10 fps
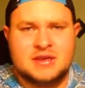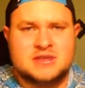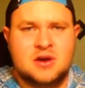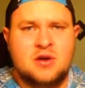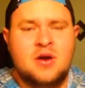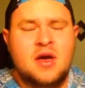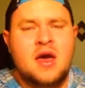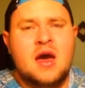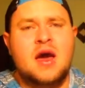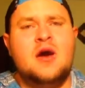So
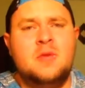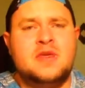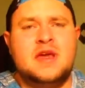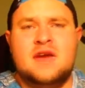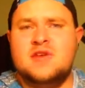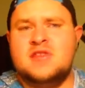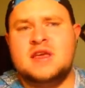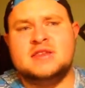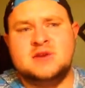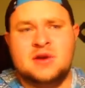I hope that
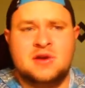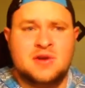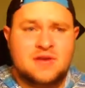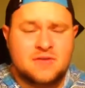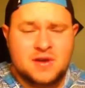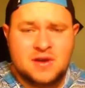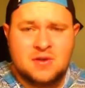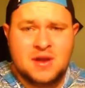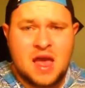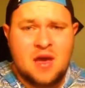everything is going great for
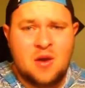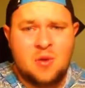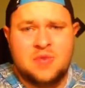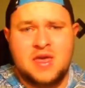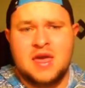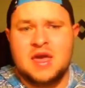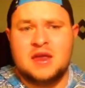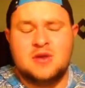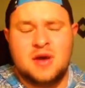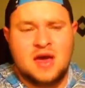you, and I hope that
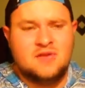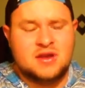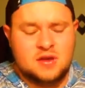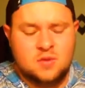you have